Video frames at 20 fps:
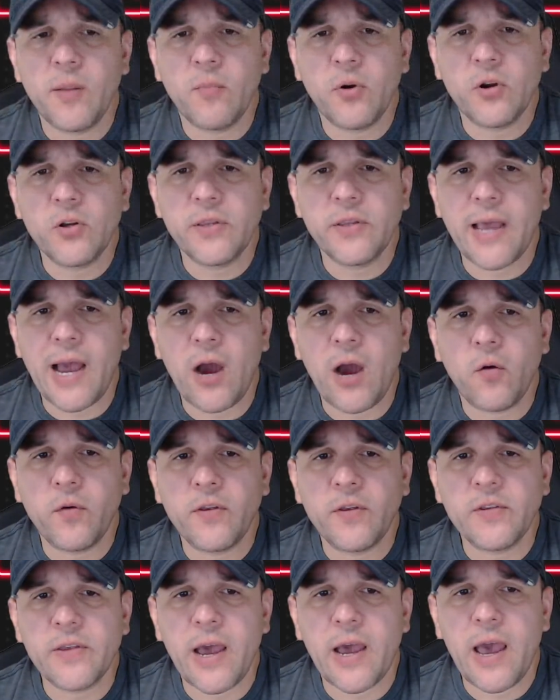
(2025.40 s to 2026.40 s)
much the
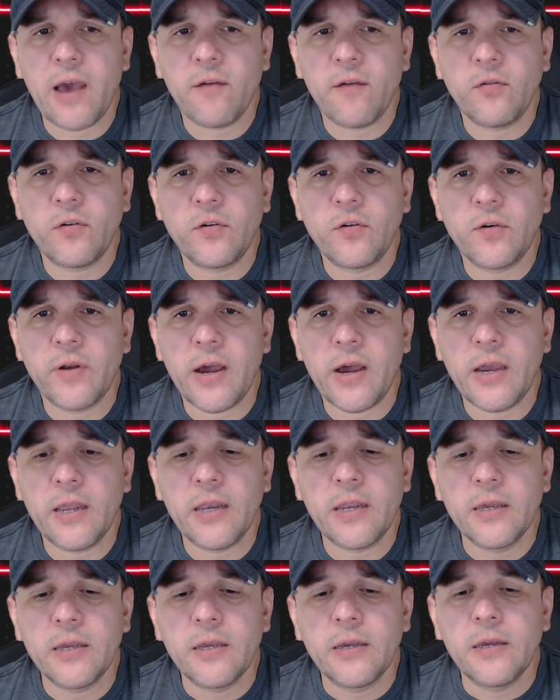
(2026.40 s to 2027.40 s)
audience I have for
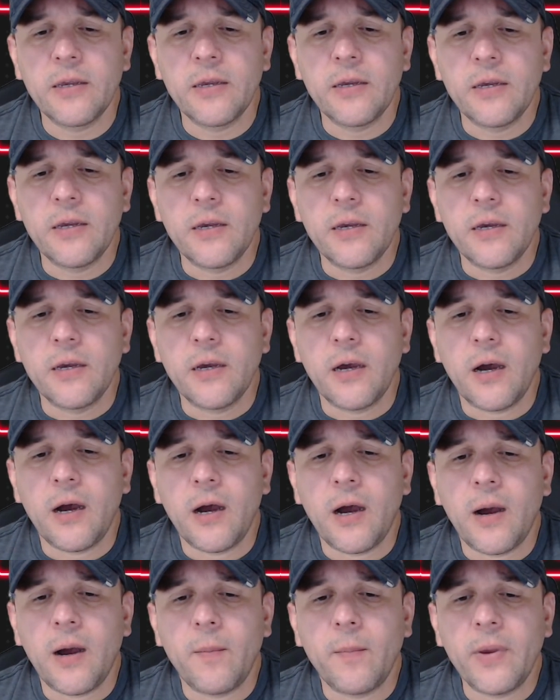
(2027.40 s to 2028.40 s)
tonight
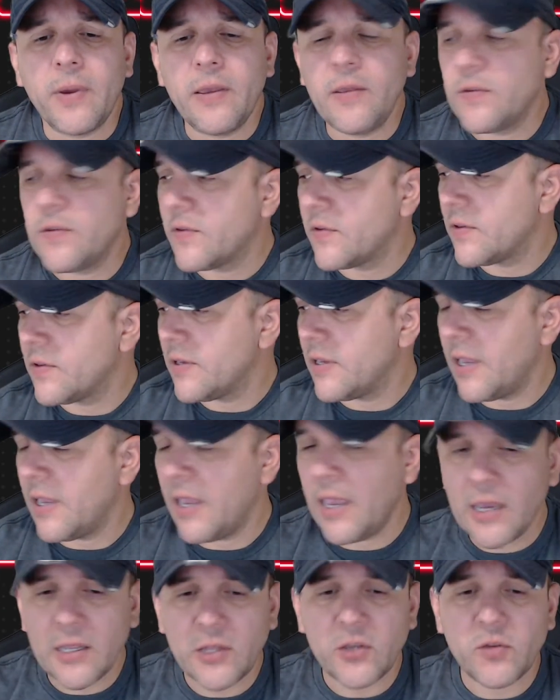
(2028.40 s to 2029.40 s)
is
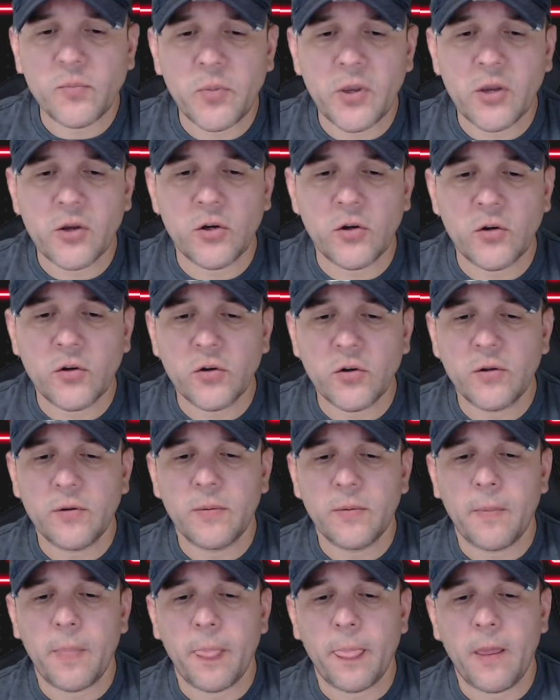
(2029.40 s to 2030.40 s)
English speakers.
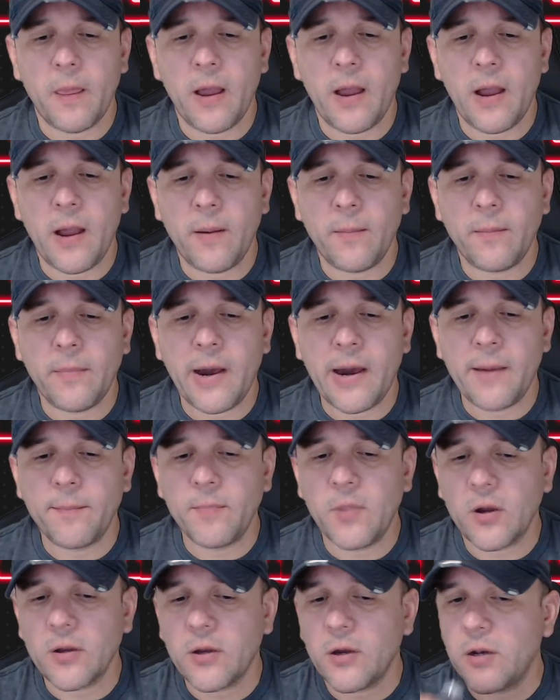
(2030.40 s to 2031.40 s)

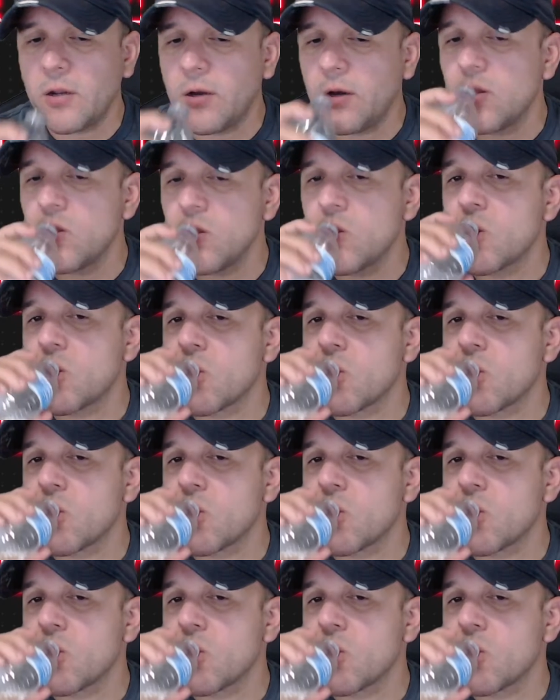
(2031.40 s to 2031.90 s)
I'm not gonna,